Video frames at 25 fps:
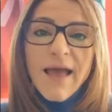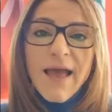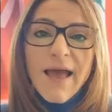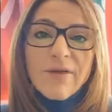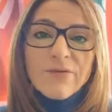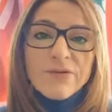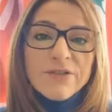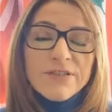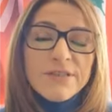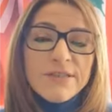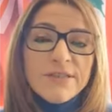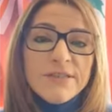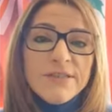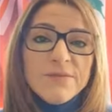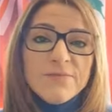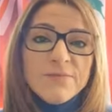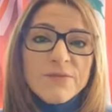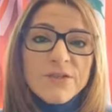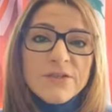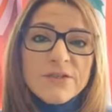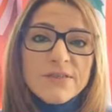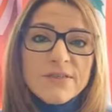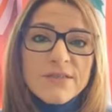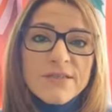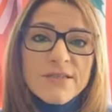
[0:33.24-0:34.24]
Our team
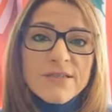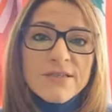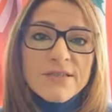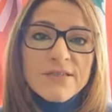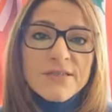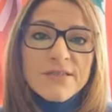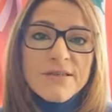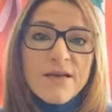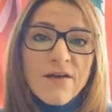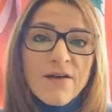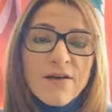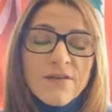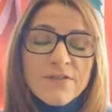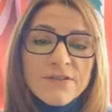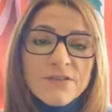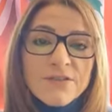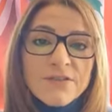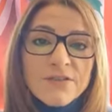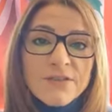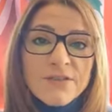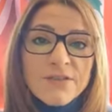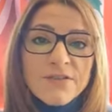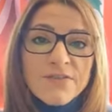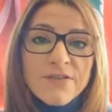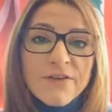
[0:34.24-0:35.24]
consists of
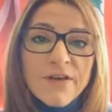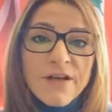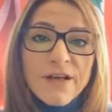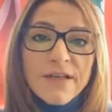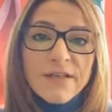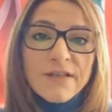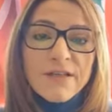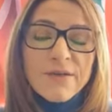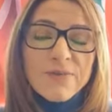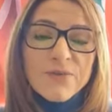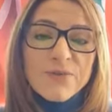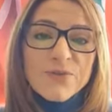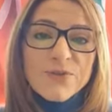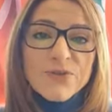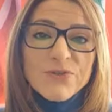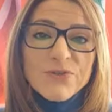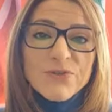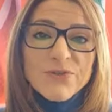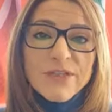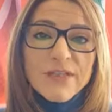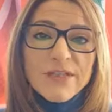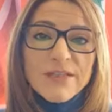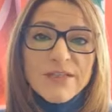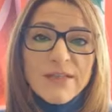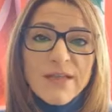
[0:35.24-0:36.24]
certified emotional
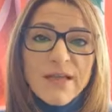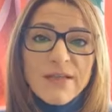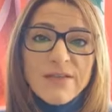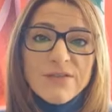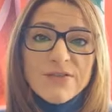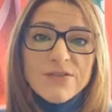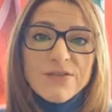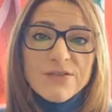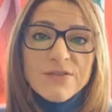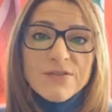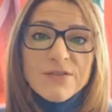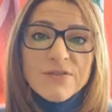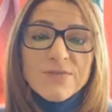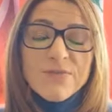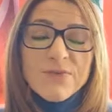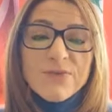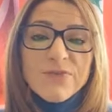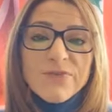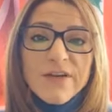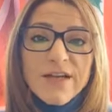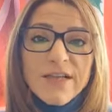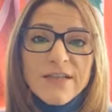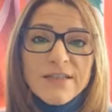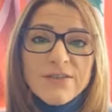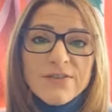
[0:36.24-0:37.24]
intelligence
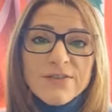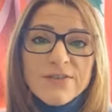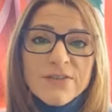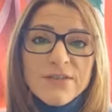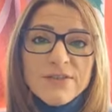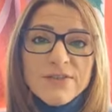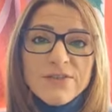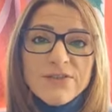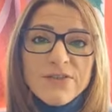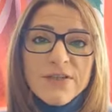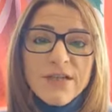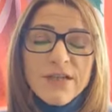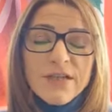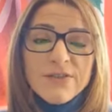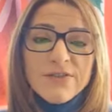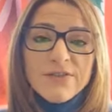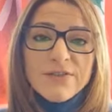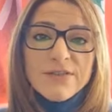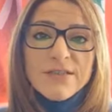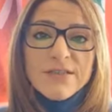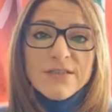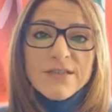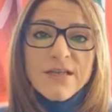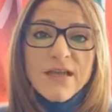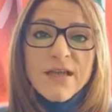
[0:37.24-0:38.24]
providers and
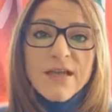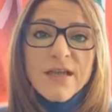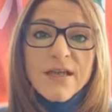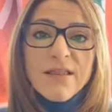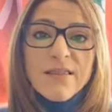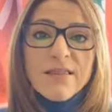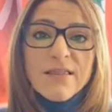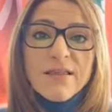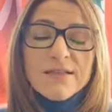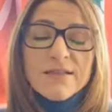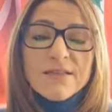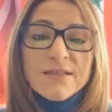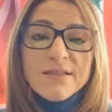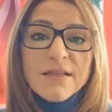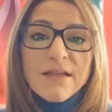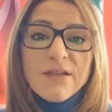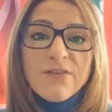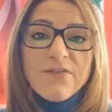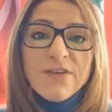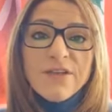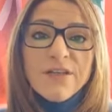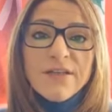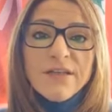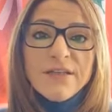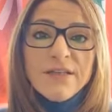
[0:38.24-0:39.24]
trainers that
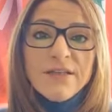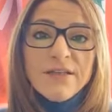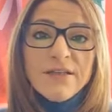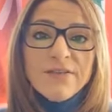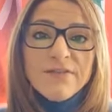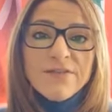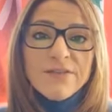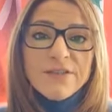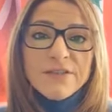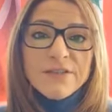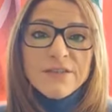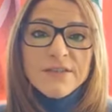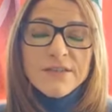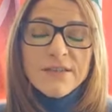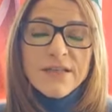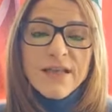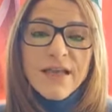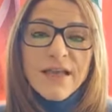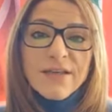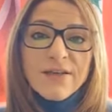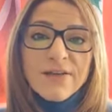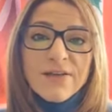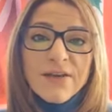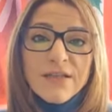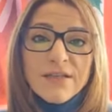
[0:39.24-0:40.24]
skillfully delivers
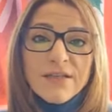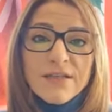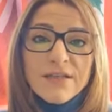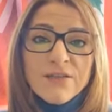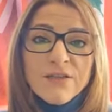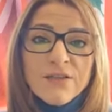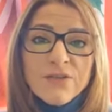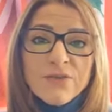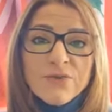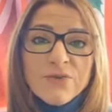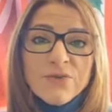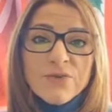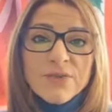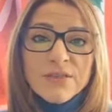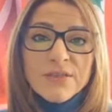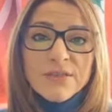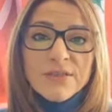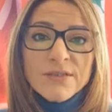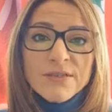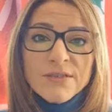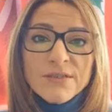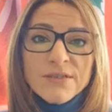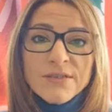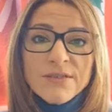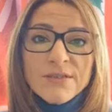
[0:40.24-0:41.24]
accredited
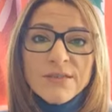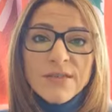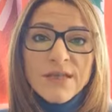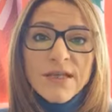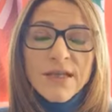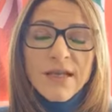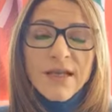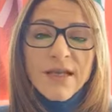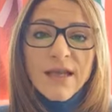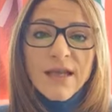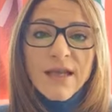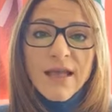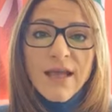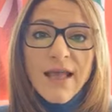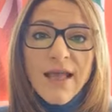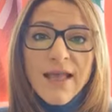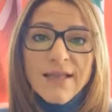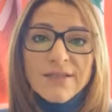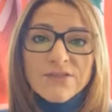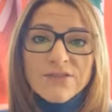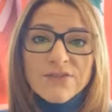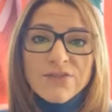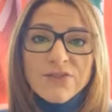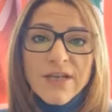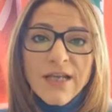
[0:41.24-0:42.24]
courses
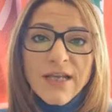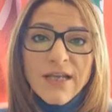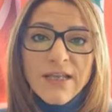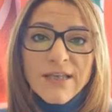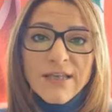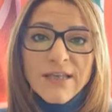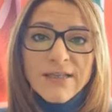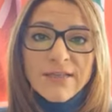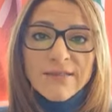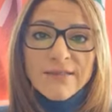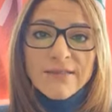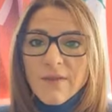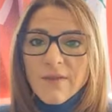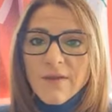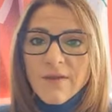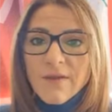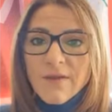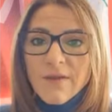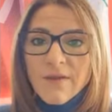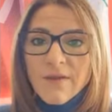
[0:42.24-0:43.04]
and trainings.